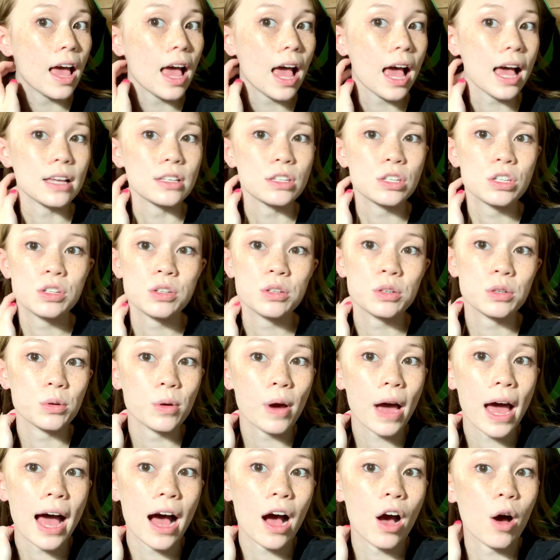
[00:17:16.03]
as
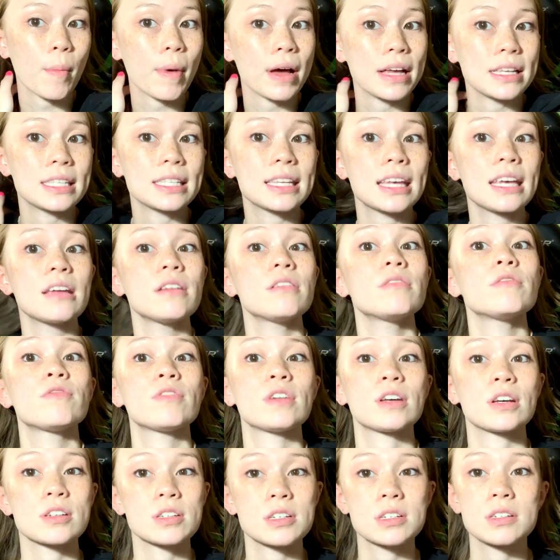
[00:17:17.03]
to how my skin
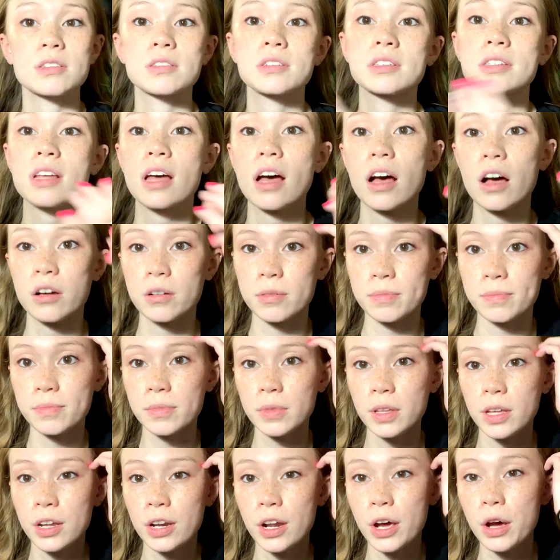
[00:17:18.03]
feels,
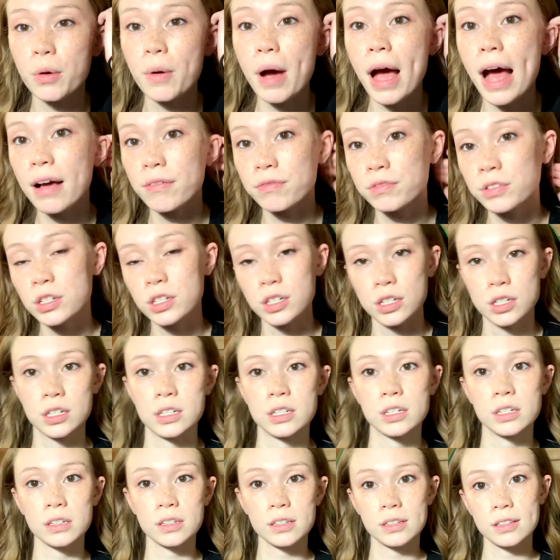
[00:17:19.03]
you know,
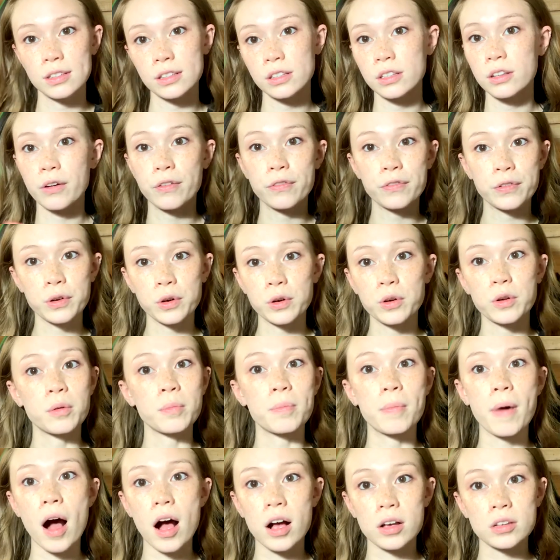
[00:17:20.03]
after the full
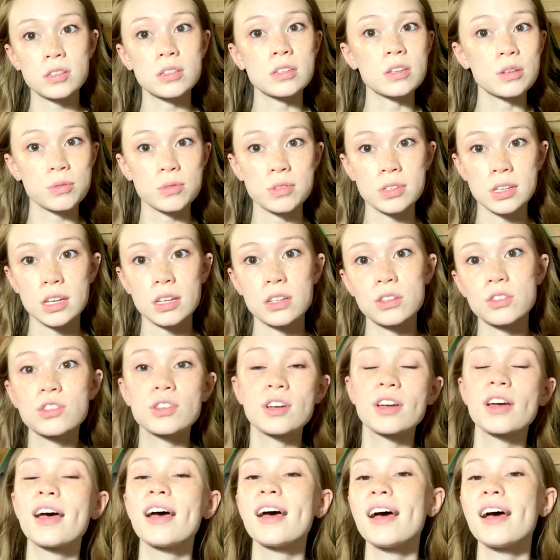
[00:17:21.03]
box usage.